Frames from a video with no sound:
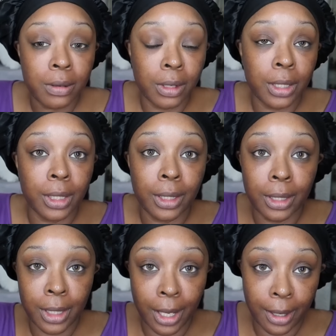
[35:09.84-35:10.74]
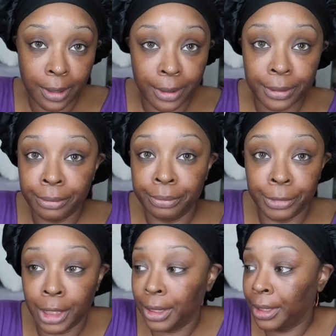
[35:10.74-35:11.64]
That's it, that's all.
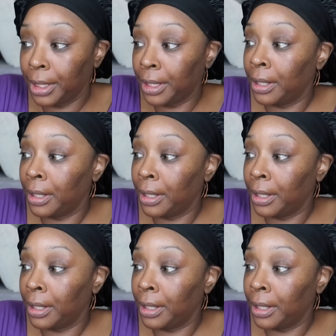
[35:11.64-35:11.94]
That's it.